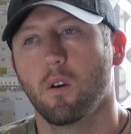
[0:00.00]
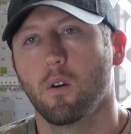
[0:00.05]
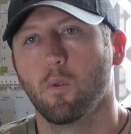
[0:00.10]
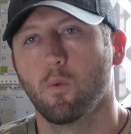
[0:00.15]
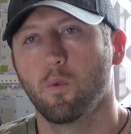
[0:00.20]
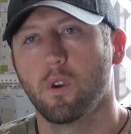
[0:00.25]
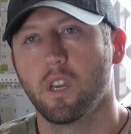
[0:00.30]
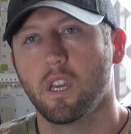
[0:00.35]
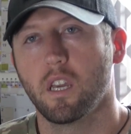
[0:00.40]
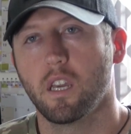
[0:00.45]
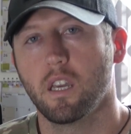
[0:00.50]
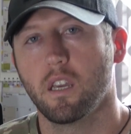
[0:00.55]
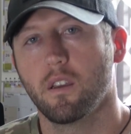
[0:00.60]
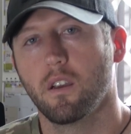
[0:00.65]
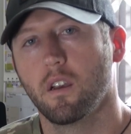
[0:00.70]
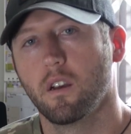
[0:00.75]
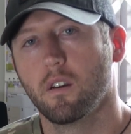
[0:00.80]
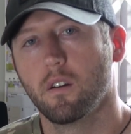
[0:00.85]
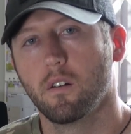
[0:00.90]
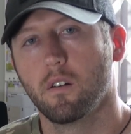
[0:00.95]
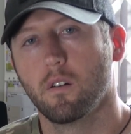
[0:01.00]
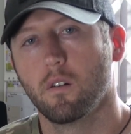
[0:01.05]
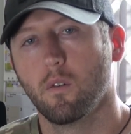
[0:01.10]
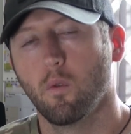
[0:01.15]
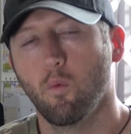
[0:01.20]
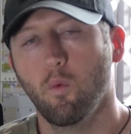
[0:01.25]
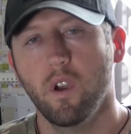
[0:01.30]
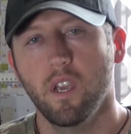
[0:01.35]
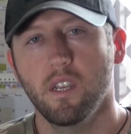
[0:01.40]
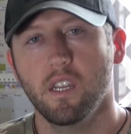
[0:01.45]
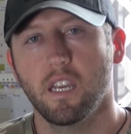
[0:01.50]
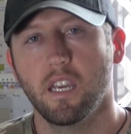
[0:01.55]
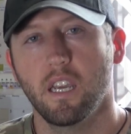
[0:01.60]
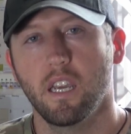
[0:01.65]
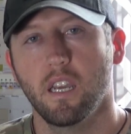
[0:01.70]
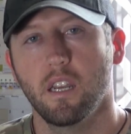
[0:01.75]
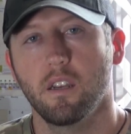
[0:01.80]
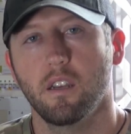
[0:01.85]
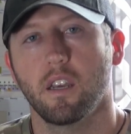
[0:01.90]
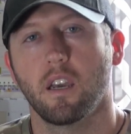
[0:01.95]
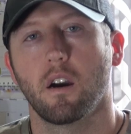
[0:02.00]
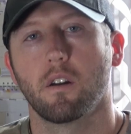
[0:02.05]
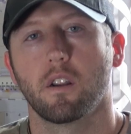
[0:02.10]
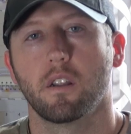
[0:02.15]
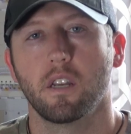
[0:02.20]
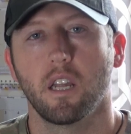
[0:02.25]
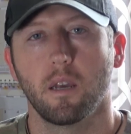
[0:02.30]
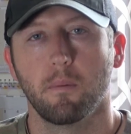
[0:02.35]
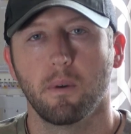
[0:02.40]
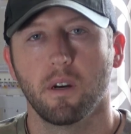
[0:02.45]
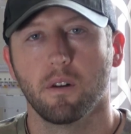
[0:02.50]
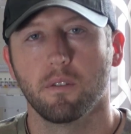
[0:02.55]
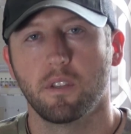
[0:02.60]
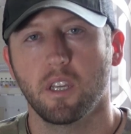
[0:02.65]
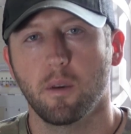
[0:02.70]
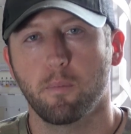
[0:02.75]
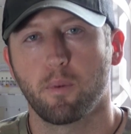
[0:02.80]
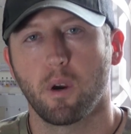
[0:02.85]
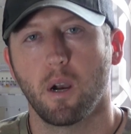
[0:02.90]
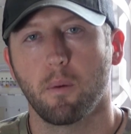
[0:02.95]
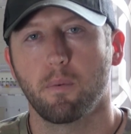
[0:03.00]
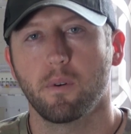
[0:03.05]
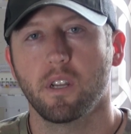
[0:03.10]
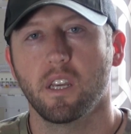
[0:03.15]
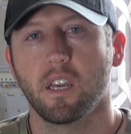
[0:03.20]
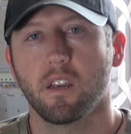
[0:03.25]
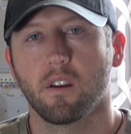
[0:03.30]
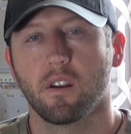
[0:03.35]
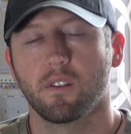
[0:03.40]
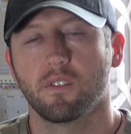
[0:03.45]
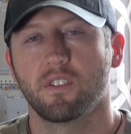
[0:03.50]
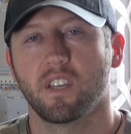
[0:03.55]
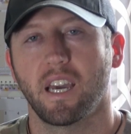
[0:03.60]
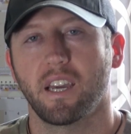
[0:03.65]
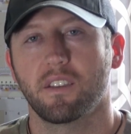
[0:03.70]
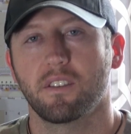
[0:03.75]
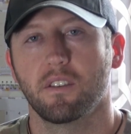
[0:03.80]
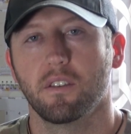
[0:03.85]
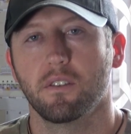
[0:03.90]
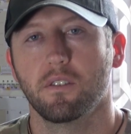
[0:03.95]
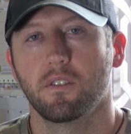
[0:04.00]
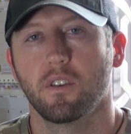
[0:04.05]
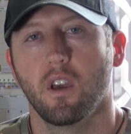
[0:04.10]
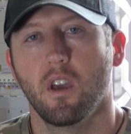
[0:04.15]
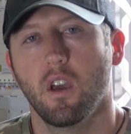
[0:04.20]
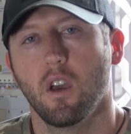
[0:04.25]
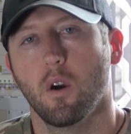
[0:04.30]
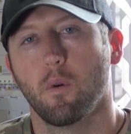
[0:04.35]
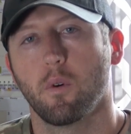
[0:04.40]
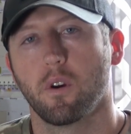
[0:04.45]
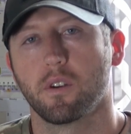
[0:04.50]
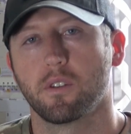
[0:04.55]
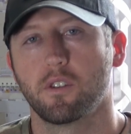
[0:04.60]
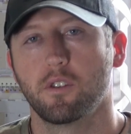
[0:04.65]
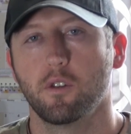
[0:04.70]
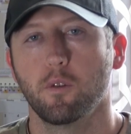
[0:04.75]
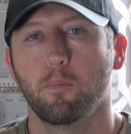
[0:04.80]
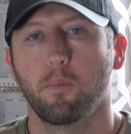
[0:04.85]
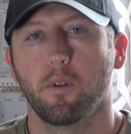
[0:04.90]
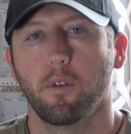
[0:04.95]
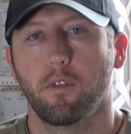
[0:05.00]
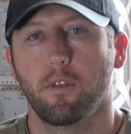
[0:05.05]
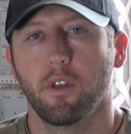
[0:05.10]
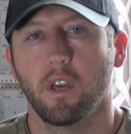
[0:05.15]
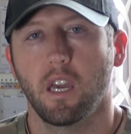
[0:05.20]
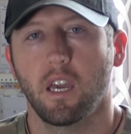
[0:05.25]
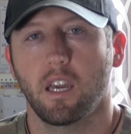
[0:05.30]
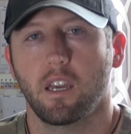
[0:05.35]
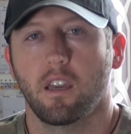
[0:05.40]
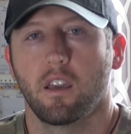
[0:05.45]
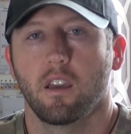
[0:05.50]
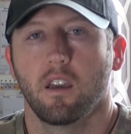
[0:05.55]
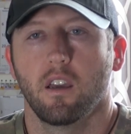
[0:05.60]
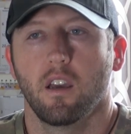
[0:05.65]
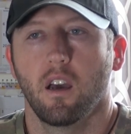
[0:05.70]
We went in on an MLD property here in Texas where it's super thick,